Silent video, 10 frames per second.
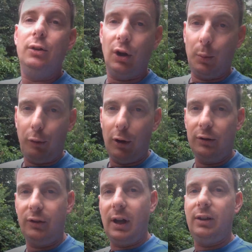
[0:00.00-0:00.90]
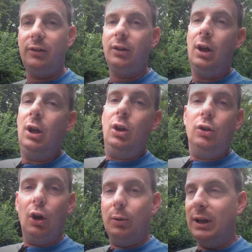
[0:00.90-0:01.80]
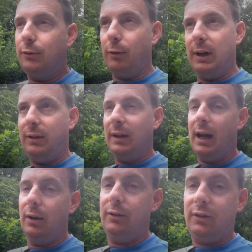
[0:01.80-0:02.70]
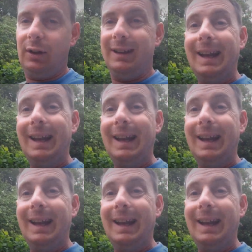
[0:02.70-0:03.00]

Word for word: No process, no need for anything else.